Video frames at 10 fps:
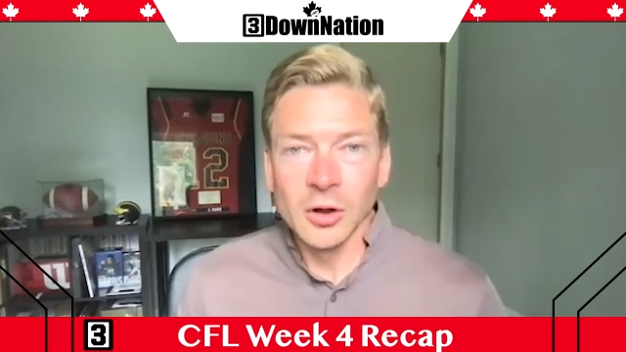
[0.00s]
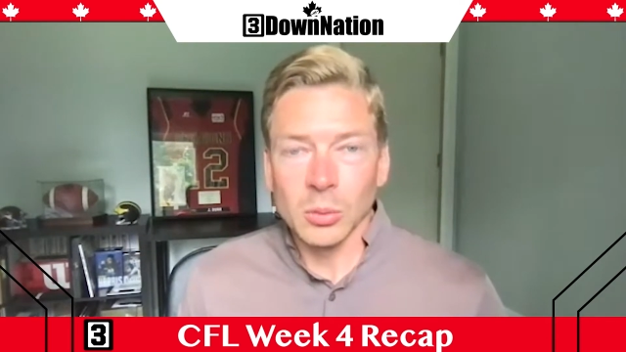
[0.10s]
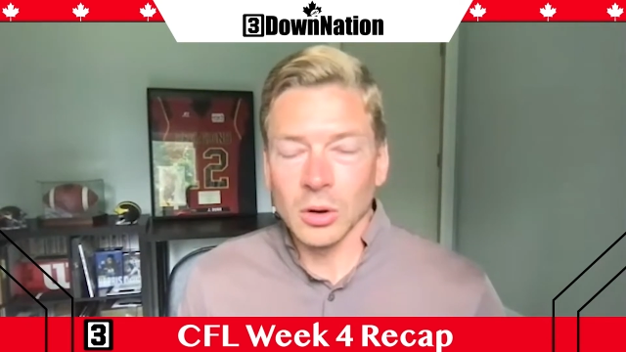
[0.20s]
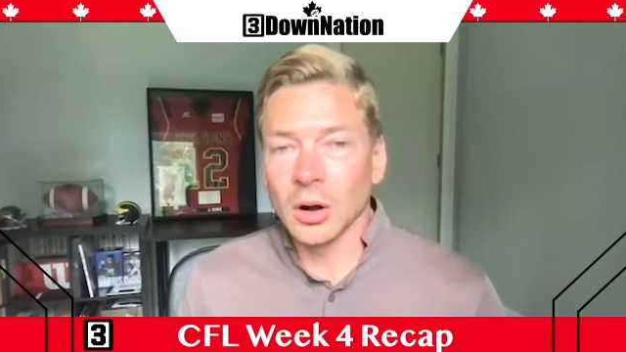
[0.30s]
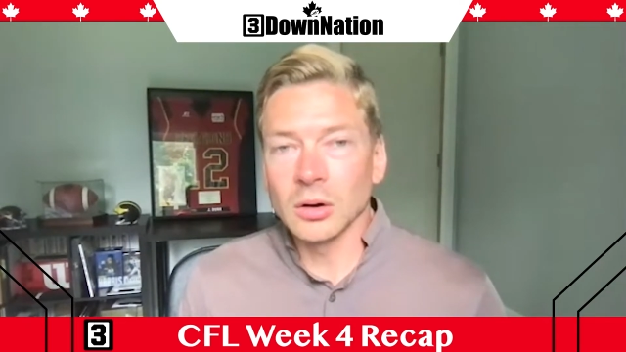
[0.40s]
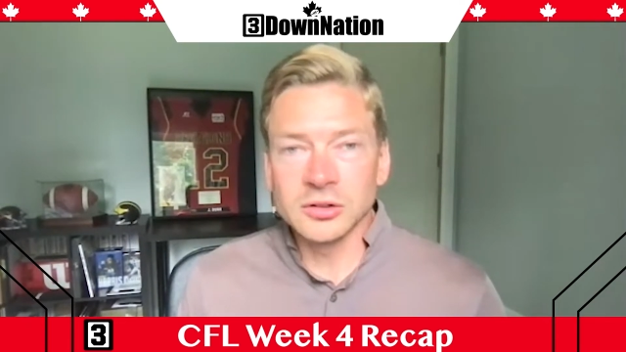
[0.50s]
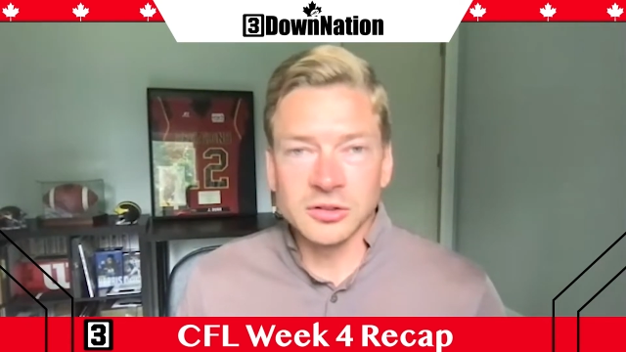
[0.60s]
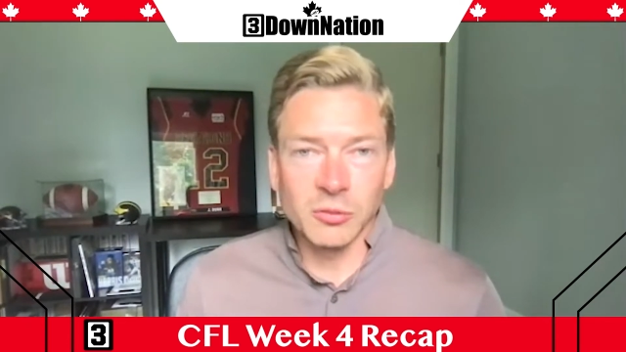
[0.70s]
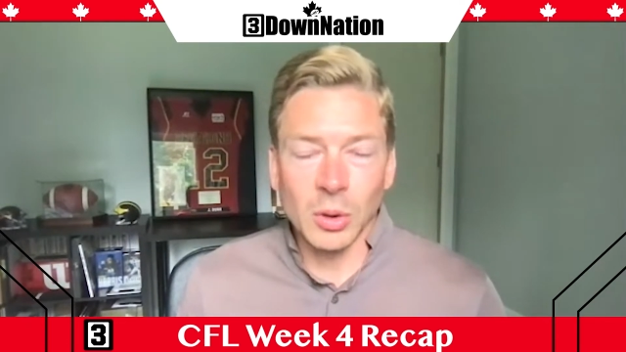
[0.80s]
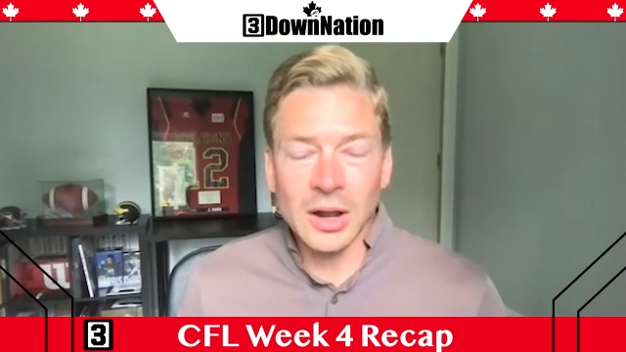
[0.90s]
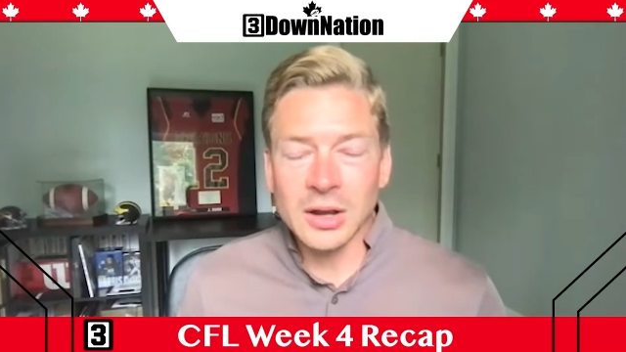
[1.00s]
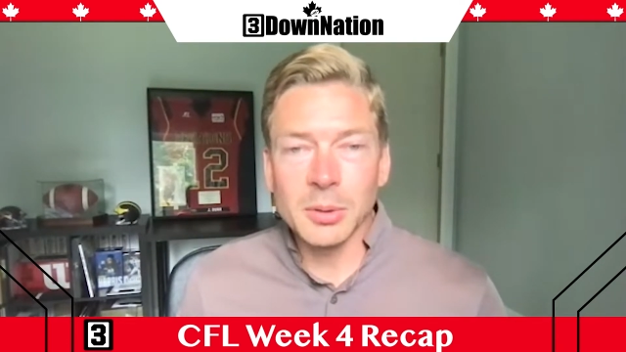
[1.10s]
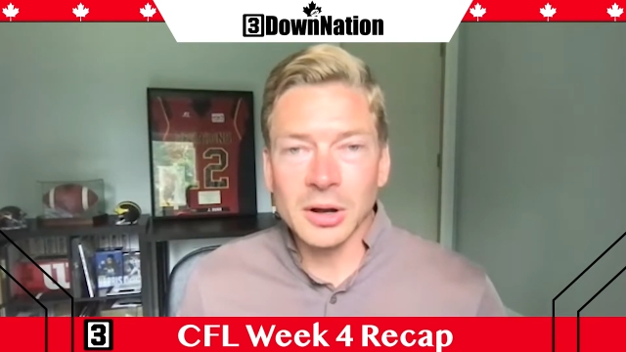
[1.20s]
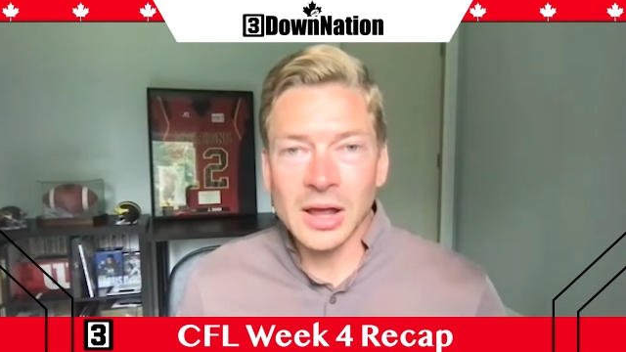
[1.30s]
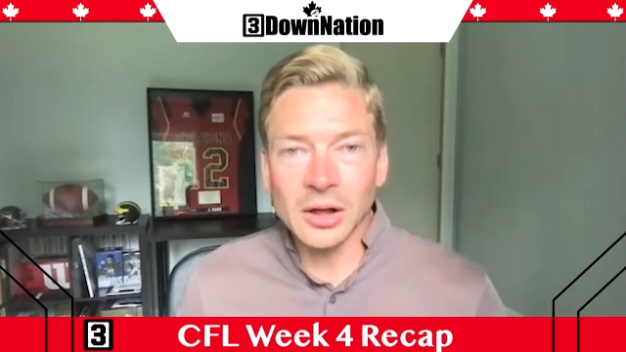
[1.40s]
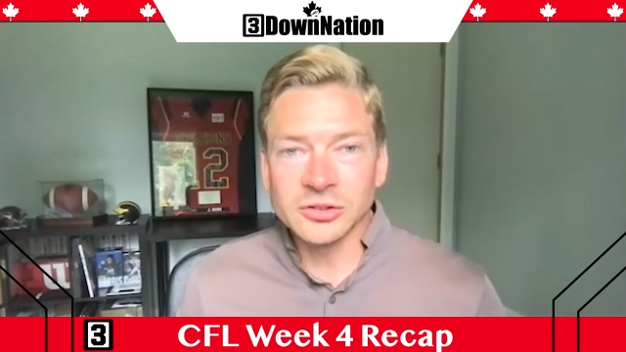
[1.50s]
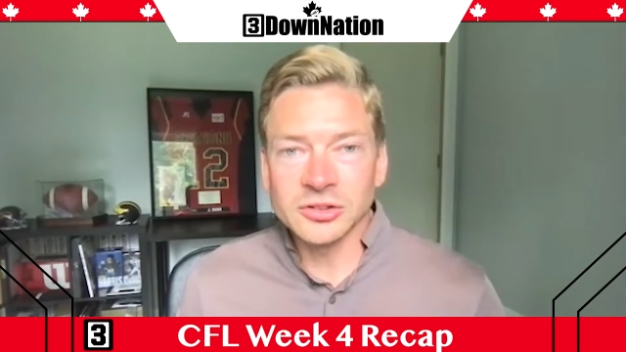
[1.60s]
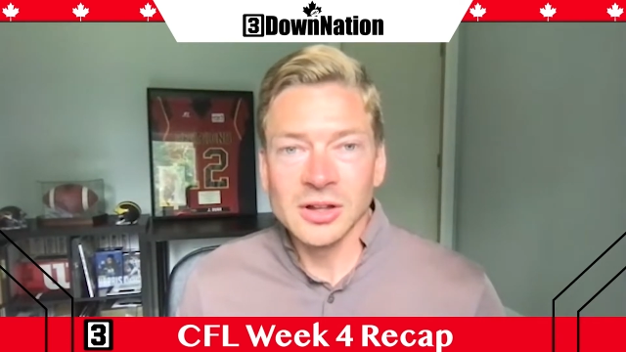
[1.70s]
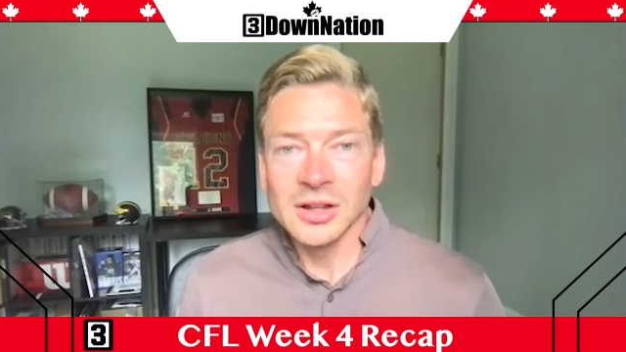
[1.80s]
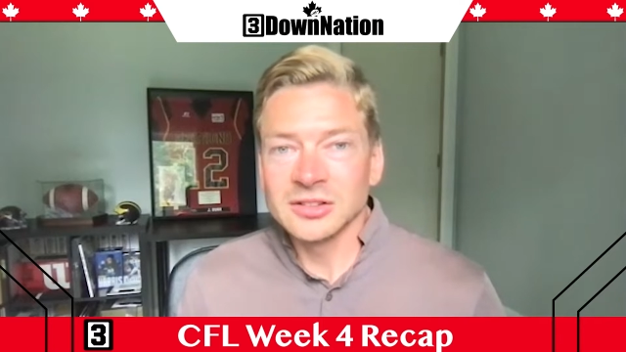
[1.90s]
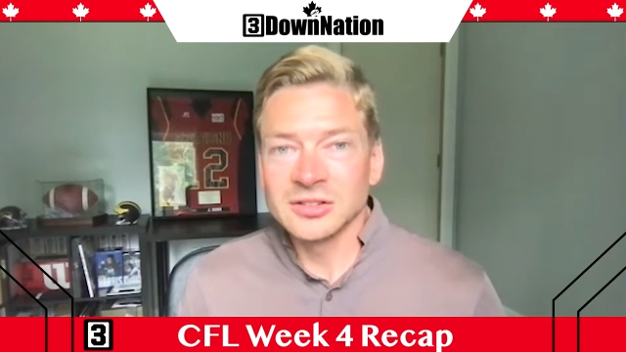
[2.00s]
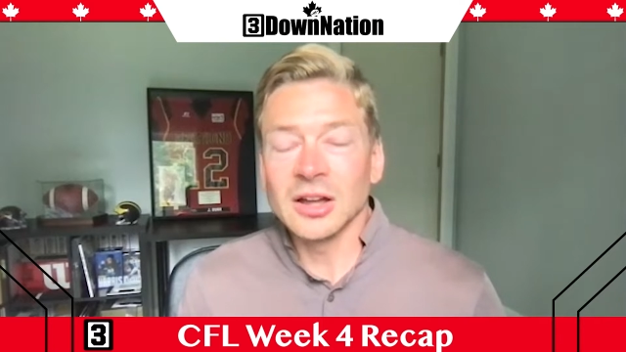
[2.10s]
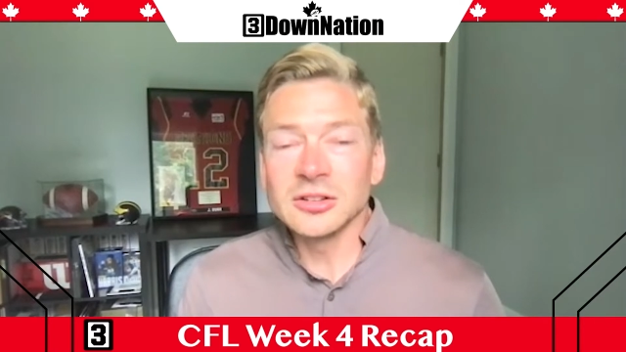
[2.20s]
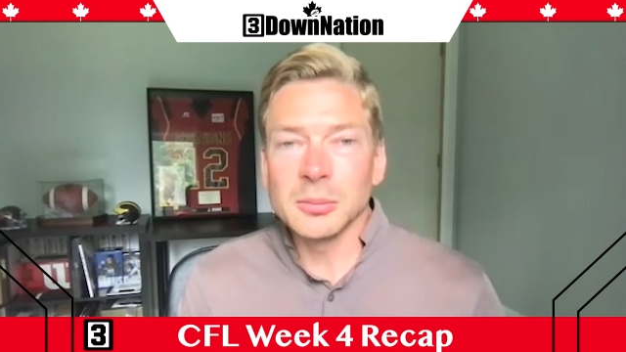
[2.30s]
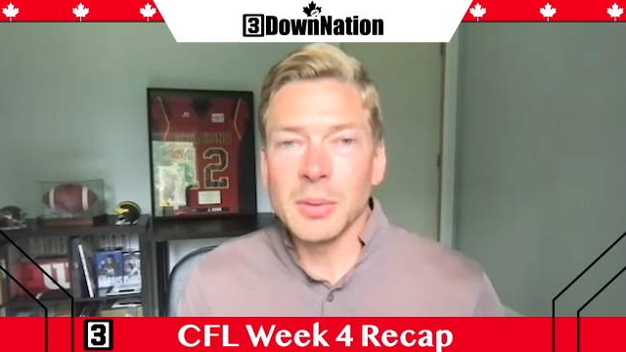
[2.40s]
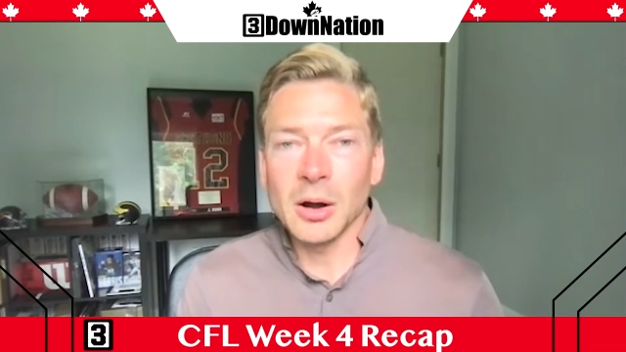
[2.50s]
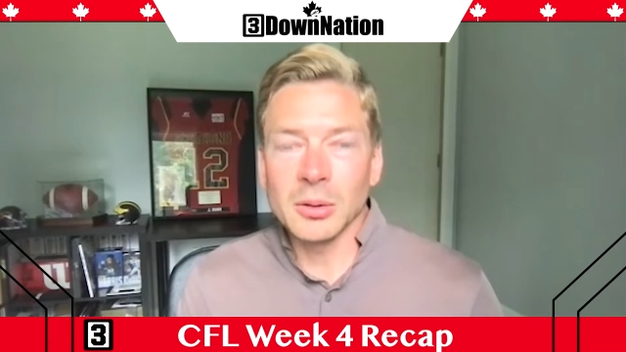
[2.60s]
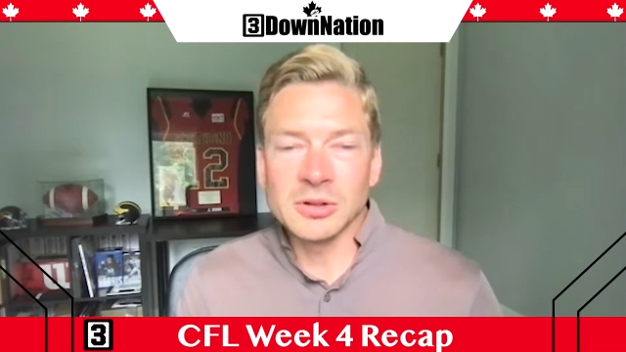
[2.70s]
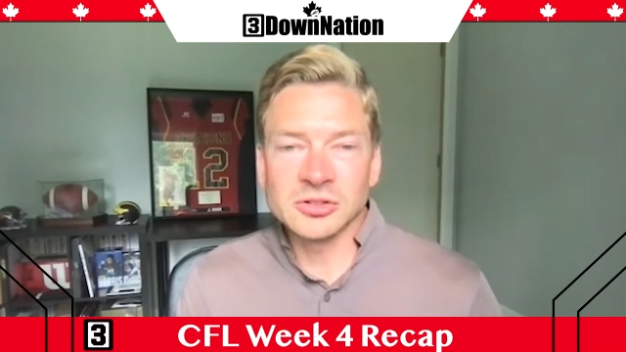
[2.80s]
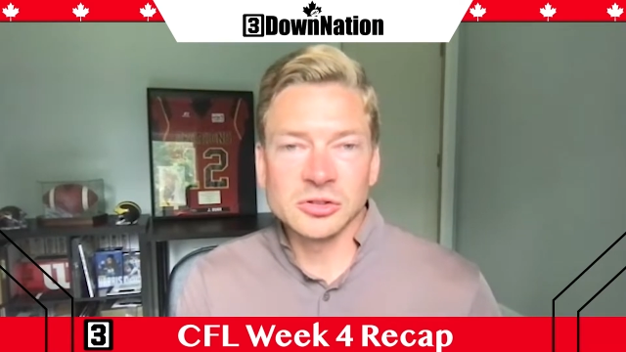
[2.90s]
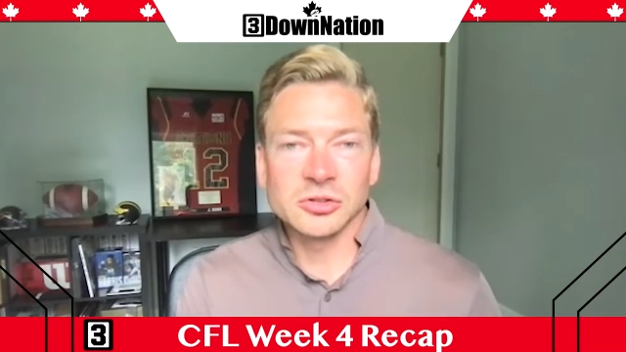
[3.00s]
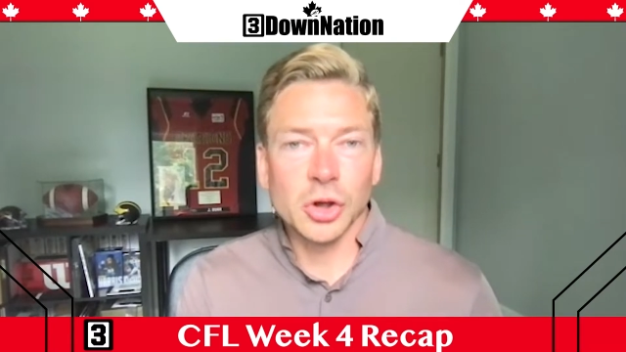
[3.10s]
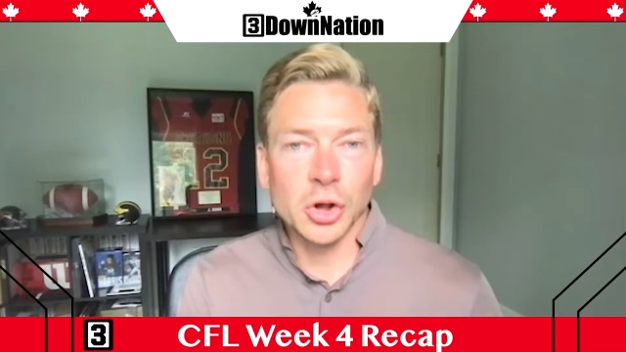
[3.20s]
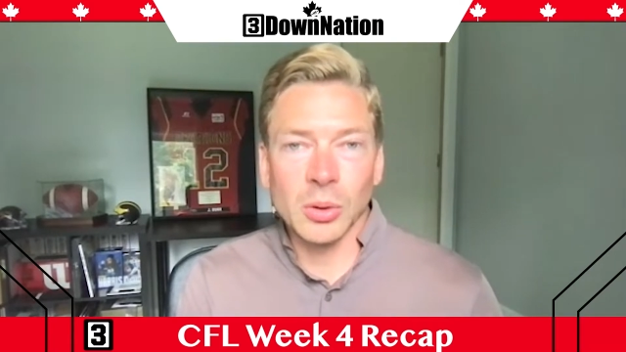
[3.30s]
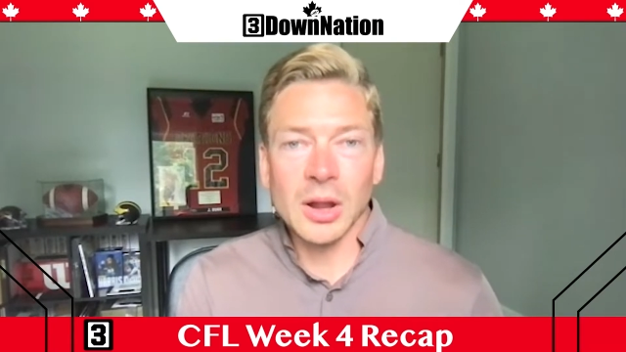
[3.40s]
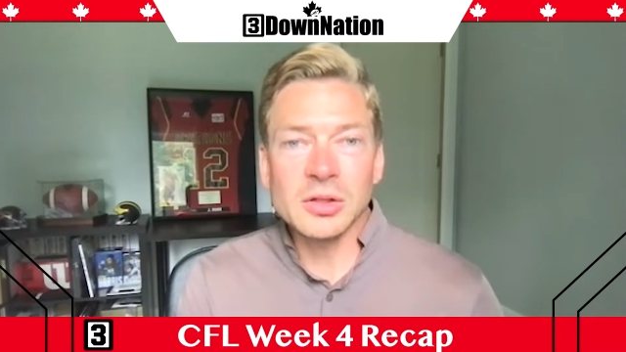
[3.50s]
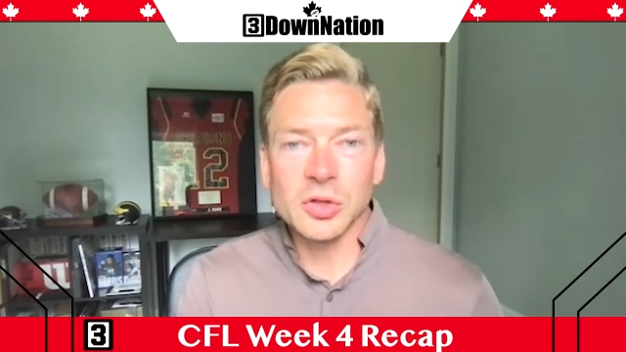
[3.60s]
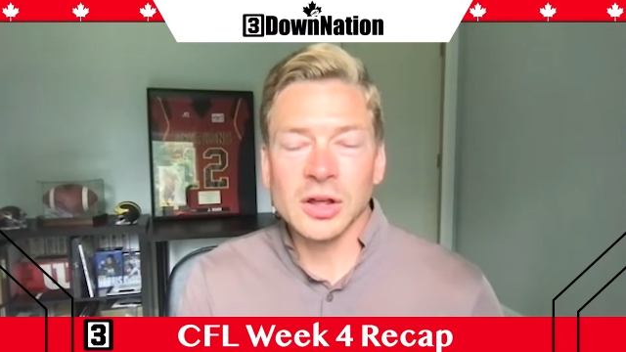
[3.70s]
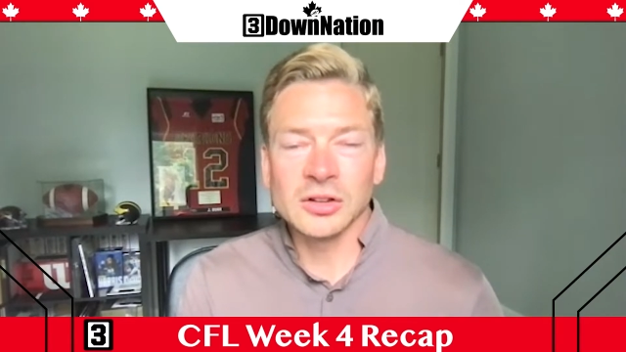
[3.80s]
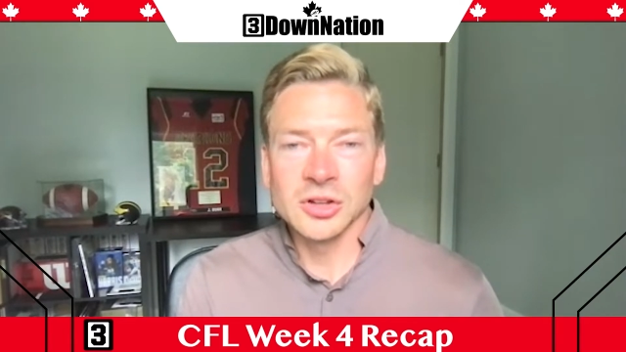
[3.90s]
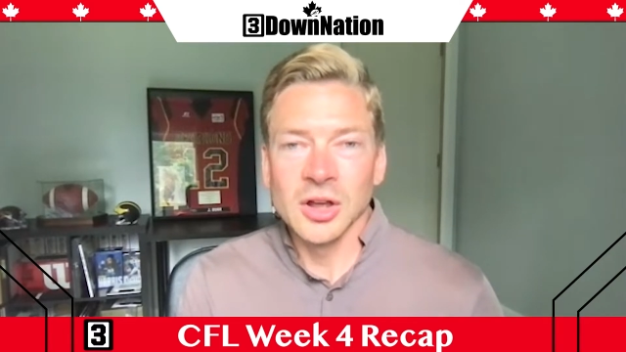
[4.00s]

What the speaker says: regardless of what anybody else says about him. It's just the great things